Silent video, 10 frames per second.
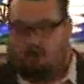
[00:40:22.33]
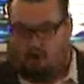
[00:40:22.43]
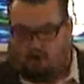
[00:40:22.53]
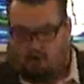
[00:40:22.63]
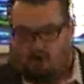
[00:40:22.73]
there
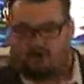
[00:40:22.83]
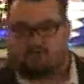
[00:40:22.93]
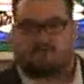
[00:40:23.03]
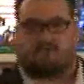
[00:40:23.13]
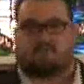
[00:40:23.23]
are
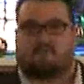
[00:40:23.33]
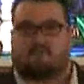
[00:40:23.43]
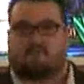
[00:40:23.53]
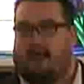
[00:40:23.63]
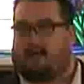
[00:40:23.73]
cards like this
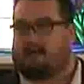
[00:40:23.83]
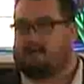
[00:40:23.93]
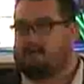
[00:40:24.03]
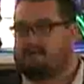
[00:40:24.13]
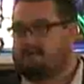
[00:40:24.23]
in the back.
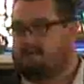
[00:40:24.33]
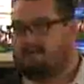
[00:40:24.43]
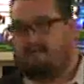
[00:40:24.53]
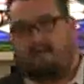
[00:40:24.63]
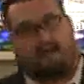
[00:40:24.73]

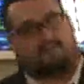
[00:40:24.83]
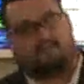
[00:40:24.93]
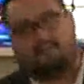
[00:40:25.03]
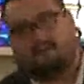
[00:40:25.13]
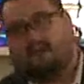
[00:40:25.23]

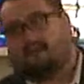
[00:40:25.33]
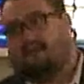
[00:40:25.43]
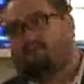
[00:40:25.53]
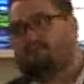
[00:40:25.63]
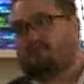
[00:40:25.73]
Last Sunday, I
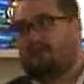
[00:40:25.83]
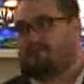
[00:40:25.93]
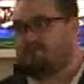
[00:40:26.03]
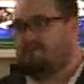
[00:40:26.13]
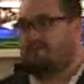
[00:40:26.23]
gave you a
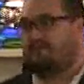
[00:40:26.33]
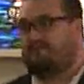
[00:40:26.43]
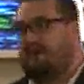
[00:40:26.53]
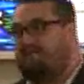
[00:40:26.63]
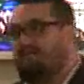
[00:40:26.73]
challenge invite
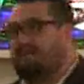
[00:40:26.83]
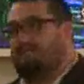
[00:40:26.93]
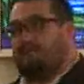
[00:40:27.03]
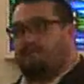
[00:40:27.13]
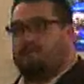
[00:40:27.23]
five
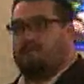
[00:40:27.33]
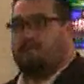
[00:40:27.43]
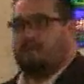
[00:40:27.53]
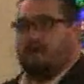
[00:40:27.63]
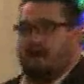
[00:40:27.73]
people.
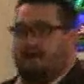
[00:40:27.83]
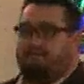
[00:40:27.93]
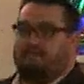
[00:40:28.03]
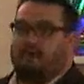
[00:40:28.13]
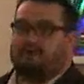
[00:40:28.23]

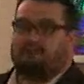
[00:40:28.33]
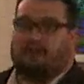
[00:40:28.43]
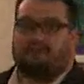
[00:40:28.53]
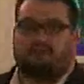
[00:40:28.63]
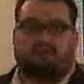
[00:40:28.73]
I, I
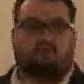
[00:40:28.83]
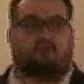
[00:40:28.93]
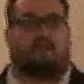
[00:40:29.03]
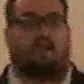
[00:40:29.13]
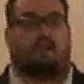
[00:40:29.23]
challenge
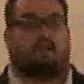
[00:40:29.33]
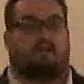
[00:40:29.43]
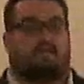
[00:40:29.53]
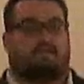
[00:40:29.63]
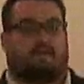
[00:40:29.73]
you to again
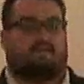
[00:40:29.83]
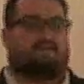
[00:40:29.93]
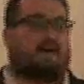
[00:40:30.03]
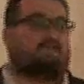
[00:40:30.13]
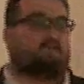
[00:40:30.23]
invite
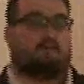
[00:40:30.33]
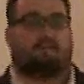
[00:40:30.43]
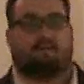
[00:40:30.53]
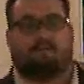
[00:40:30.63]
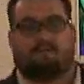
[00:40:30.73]
five more
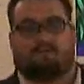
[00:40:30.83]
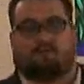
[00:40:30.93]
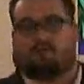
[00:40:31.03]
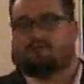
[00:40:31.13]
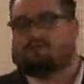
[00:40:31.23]
people to
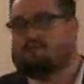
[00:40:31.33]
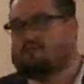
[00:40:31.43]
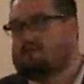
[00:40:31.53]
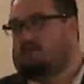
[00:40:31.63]
church.